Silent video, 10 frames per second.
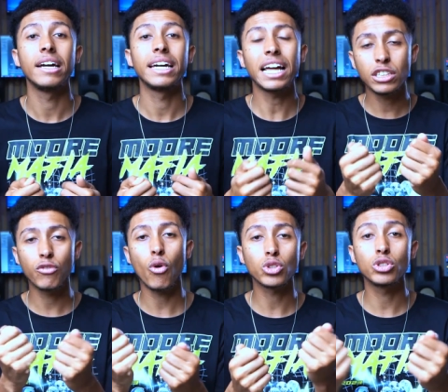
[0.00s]
it actually
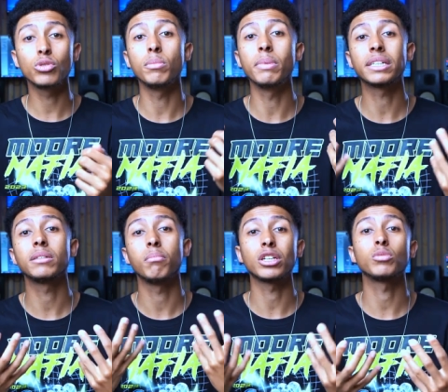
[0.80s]
forces you to mix
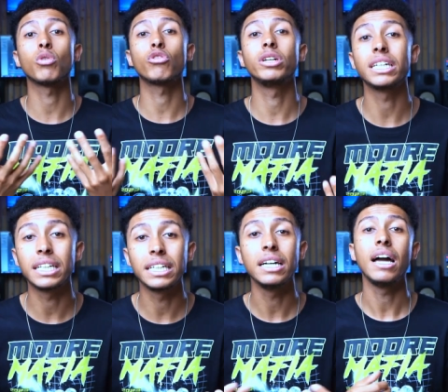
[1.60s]
much more
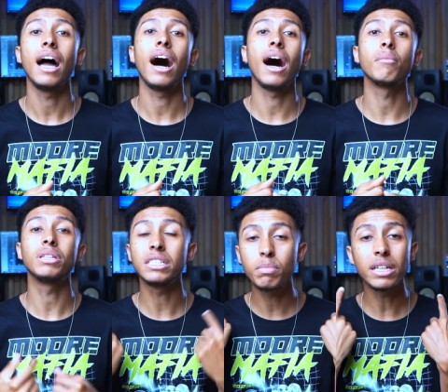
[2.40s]
critically.
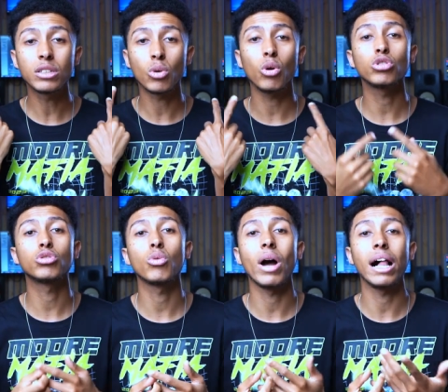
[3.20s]
These speakers
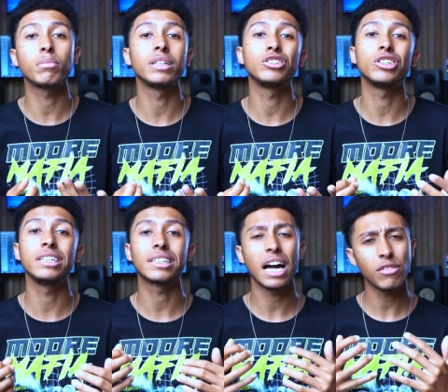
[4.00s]
also help the
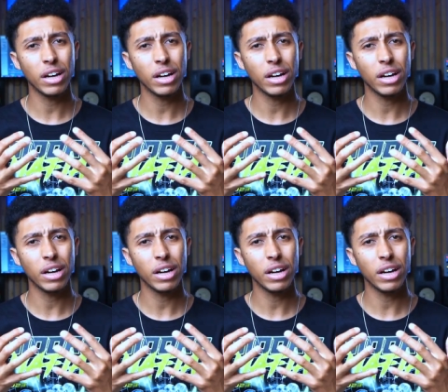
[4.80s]
engineers kind of